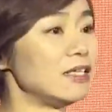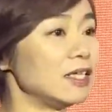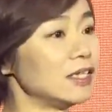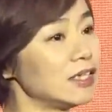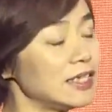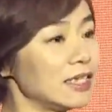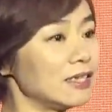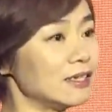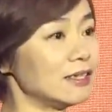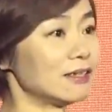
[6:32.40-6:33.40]
on
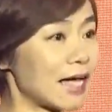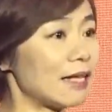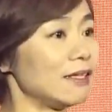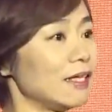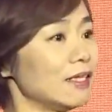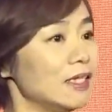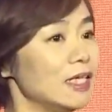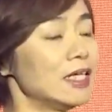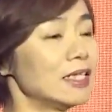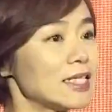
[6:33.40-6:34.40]
immersive
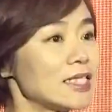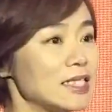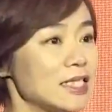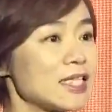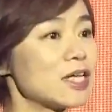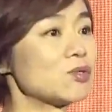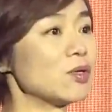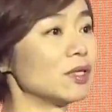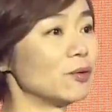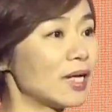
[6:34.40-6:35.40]

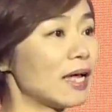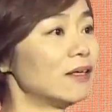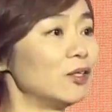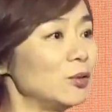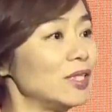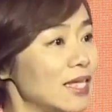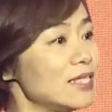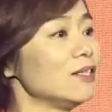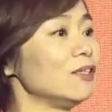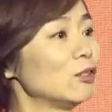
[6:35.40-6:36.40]
technology.
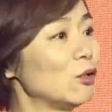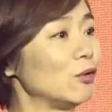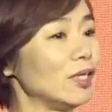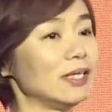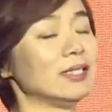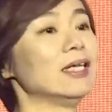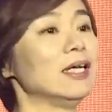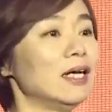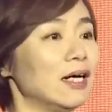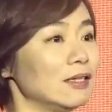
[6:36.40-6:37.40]
I see that there
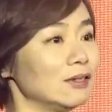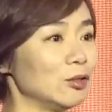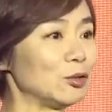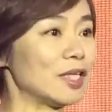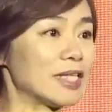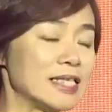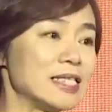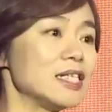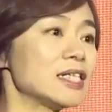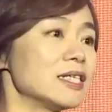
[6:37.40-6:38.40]
are a lot of
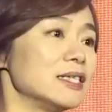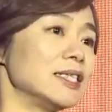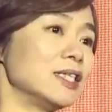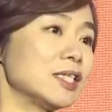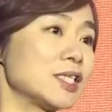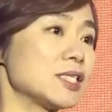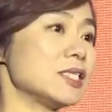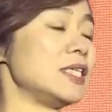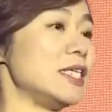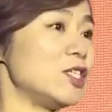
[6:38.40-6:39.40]
new
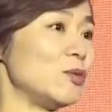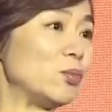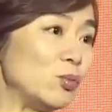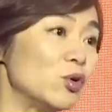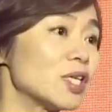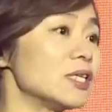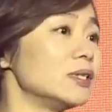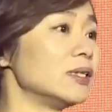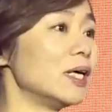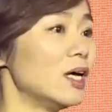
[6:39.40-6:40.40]
audience here
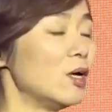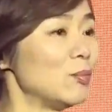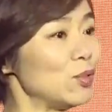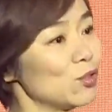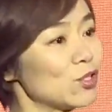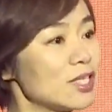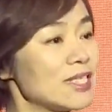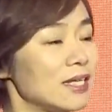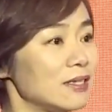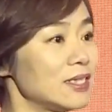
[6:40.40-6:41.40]
who are very
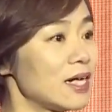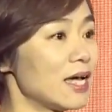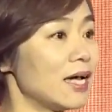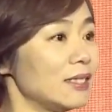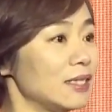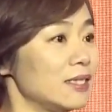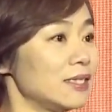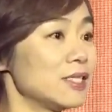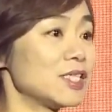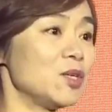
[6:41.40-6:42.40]
young. I think
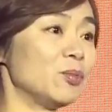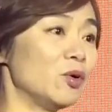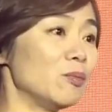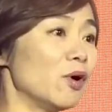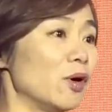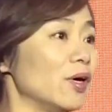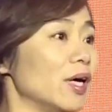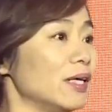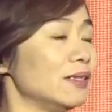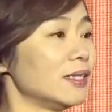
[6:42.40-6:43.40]
that actually you're
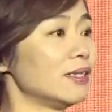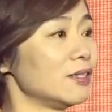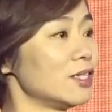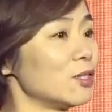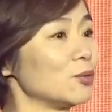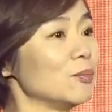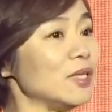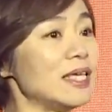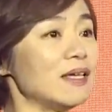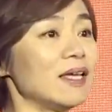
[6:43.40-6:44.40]
familiar with
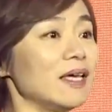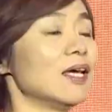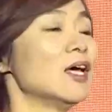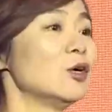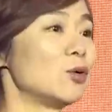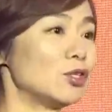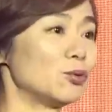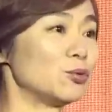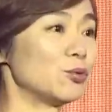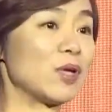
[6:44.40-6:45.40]
Sleep No More,
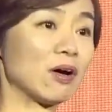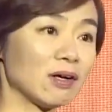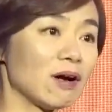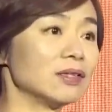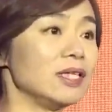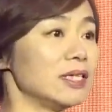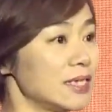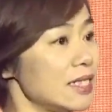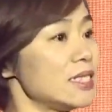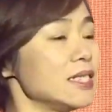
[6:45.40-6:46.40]
which has been
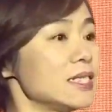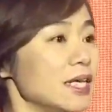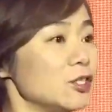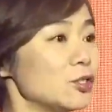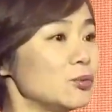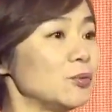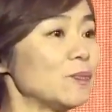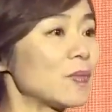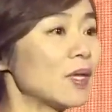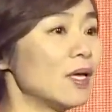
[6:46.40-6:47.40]
staged in Shanghai.